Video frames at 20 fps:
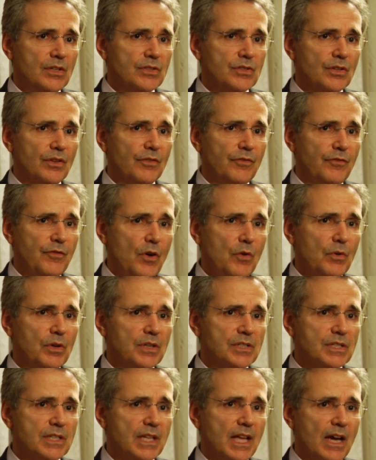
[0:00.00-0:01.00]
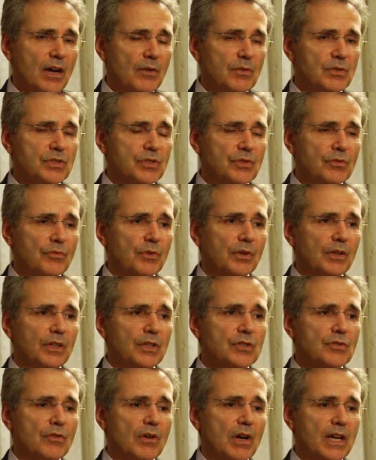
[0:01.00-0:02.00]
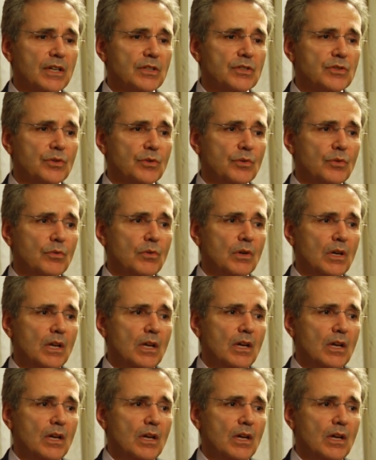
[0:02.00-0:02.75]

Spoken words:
So the focus now is to really try to